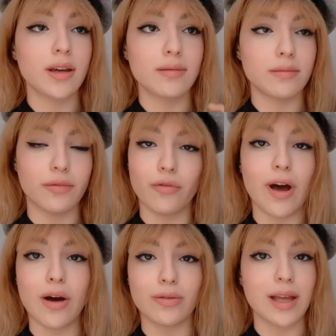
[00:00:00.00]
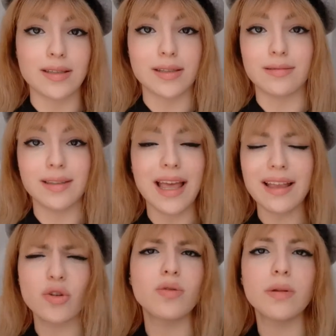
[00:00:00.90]
Wow,
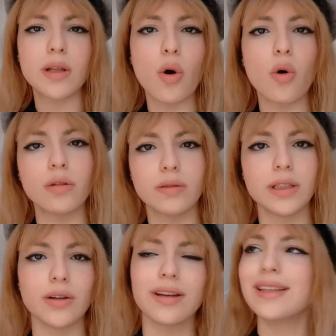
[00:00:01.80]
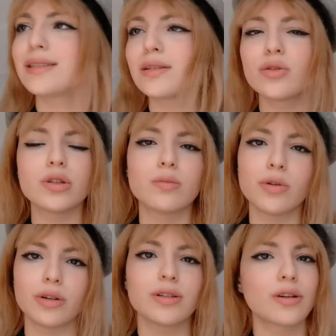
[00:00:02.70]
that could be the whole video. It's a good
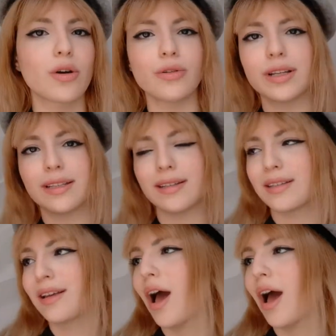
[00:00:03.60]
book. Go read it.